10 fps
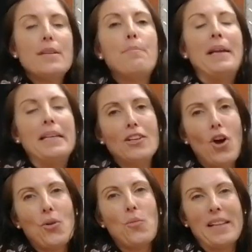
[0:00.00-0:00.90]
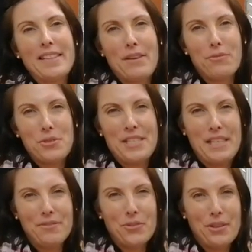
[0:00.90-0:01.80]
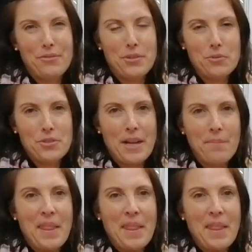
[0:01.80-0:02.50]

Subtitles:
depending on what they foresee for the future.